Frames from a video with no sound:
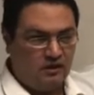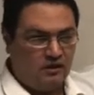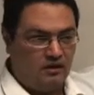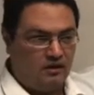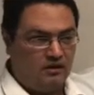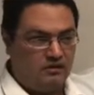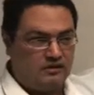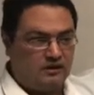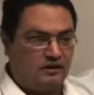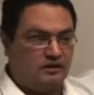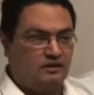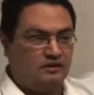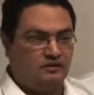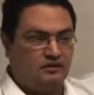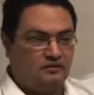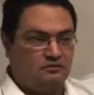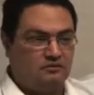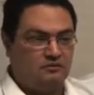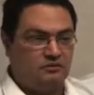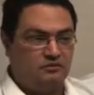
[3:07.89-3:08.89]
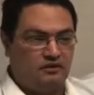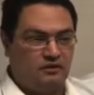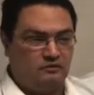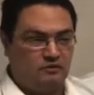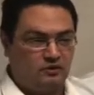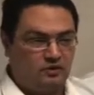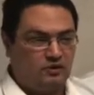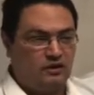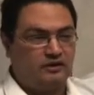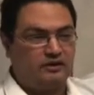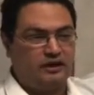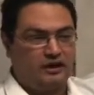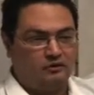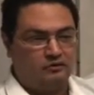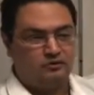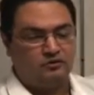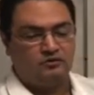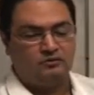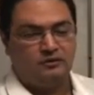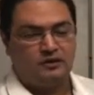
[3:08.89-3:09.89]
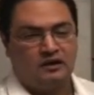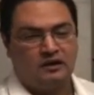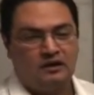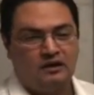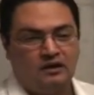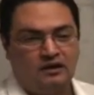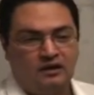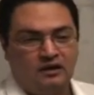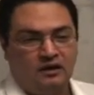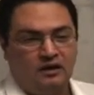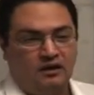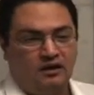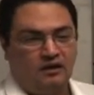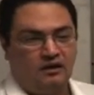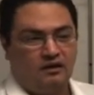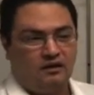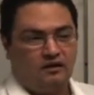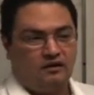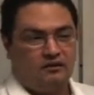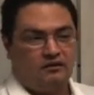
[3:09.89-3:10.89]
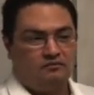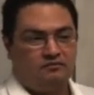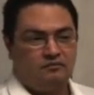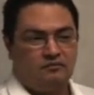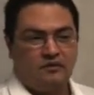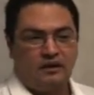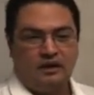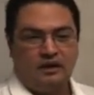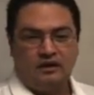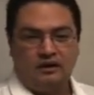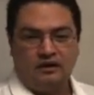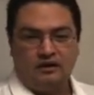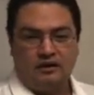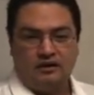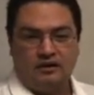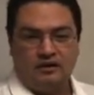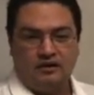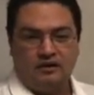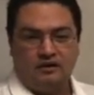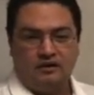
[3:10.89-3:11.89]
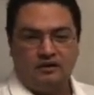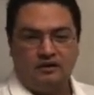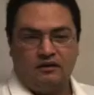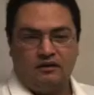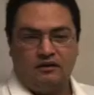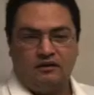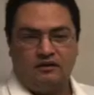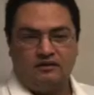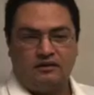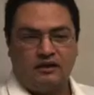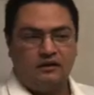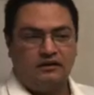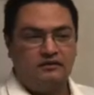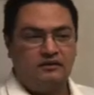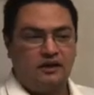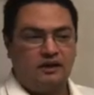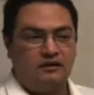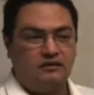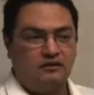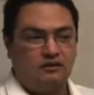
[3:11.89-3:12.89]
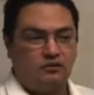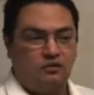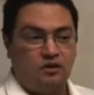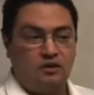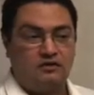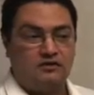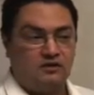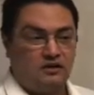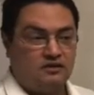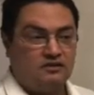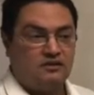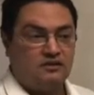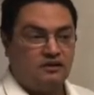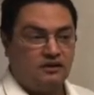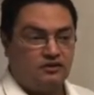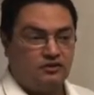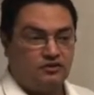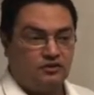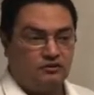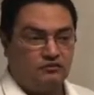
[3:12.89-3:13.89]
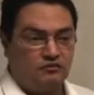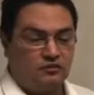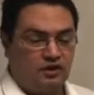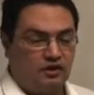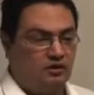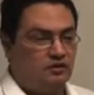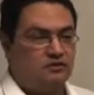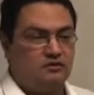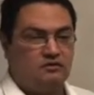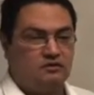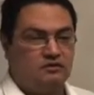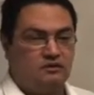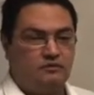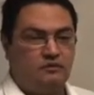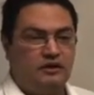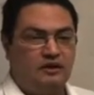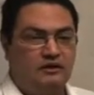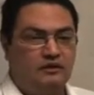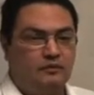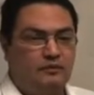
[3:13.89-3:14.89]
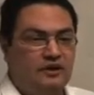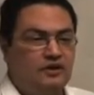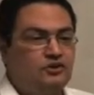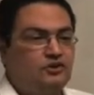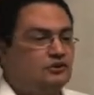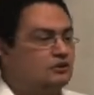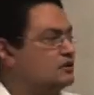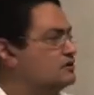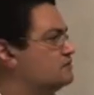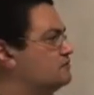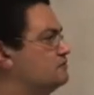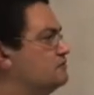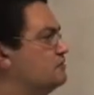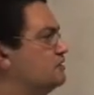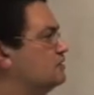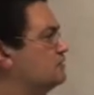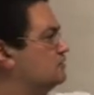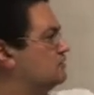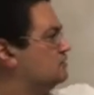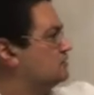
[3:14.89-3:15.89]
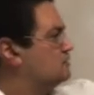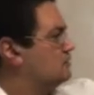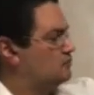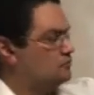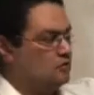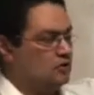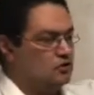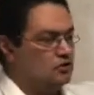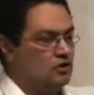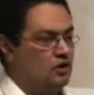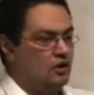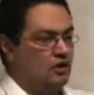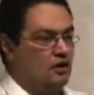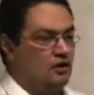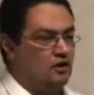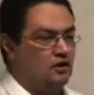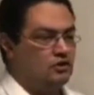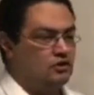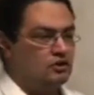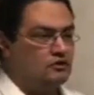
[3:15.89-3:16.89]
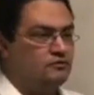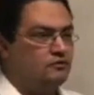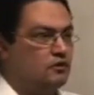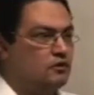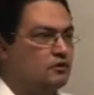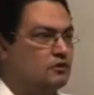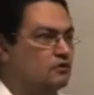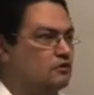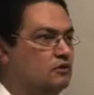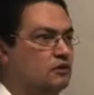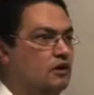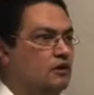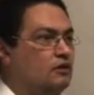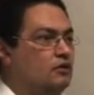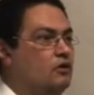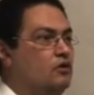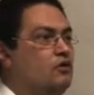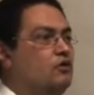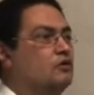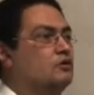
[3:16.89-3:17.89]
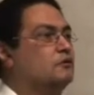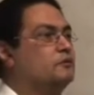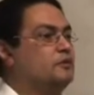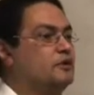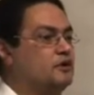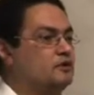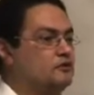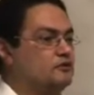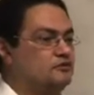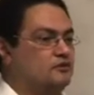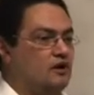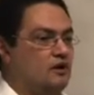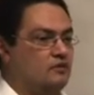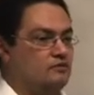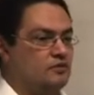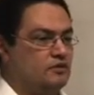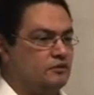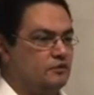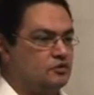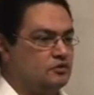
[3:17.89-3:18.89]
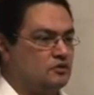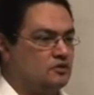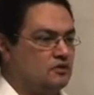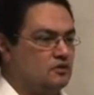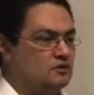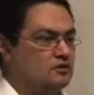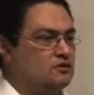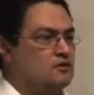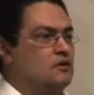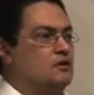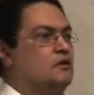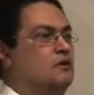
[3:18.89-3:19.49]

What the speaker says: And the second claim to fame, and you can count with me, that it requires less sedation, because the patient doesn't feel this that much. It's just for a long period of time the patient is like this.